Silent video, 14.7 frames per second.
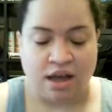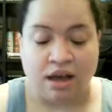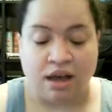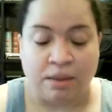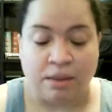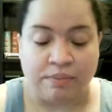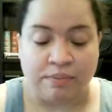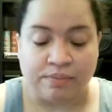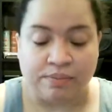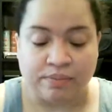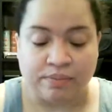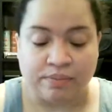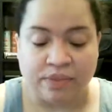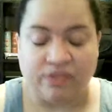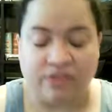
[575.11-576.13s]

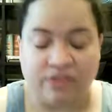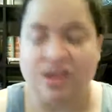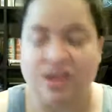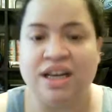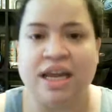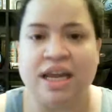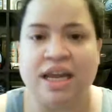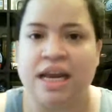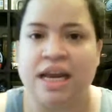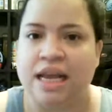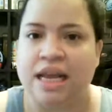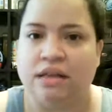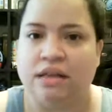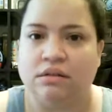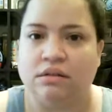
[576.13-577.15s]
If you're going to
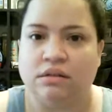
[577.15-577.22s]
eat.